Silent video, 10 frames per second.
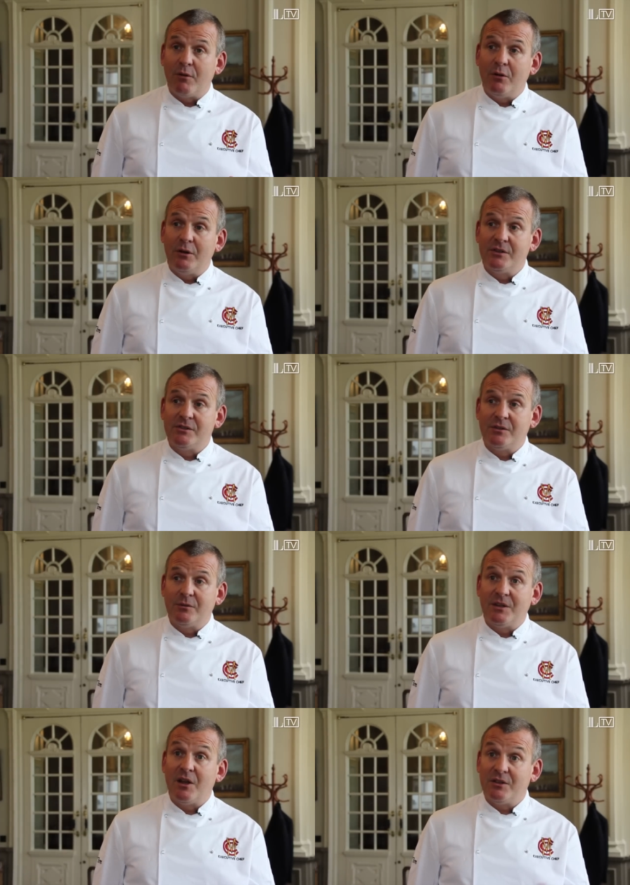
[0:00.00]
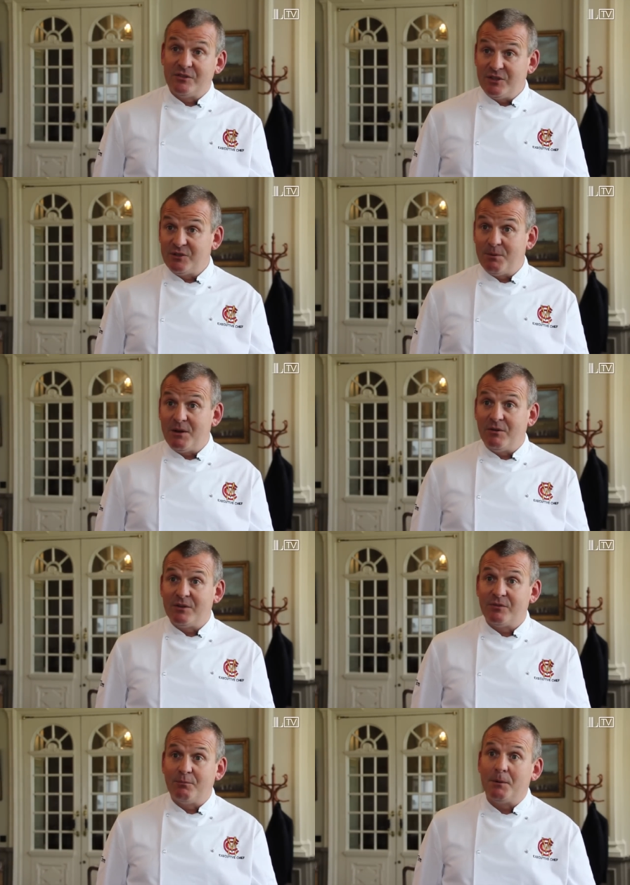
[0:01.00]
role is to enhance the
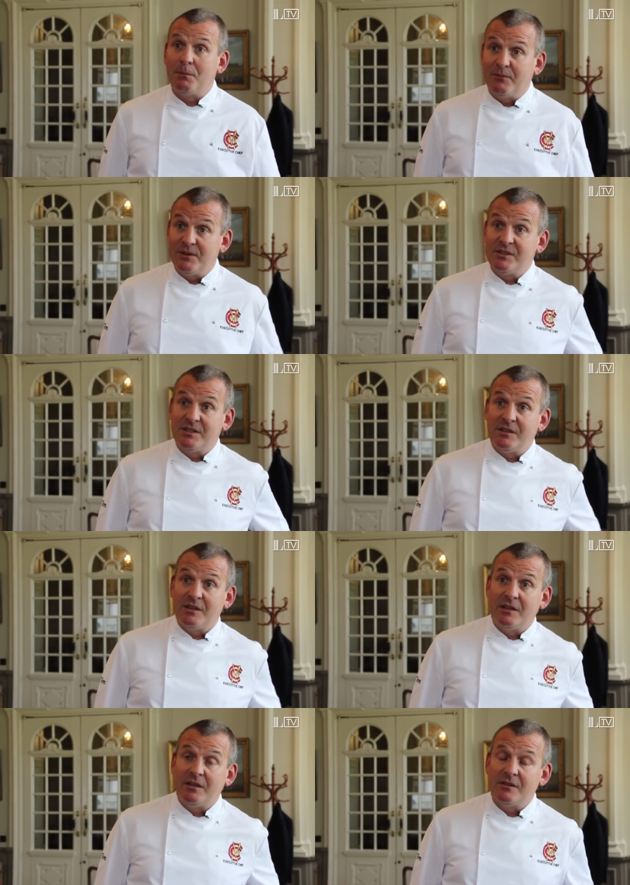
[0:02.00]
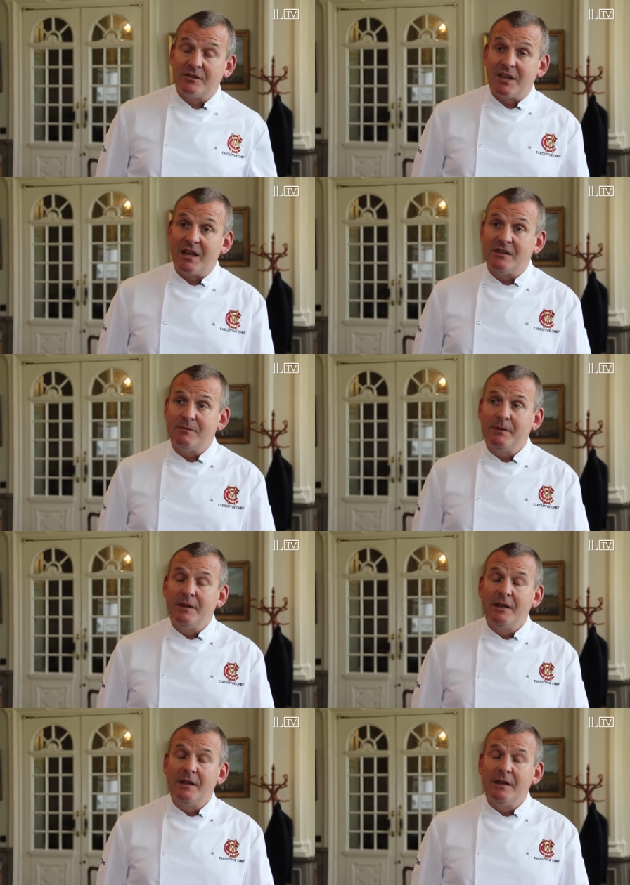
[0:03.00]
experience of people visiting the stadium.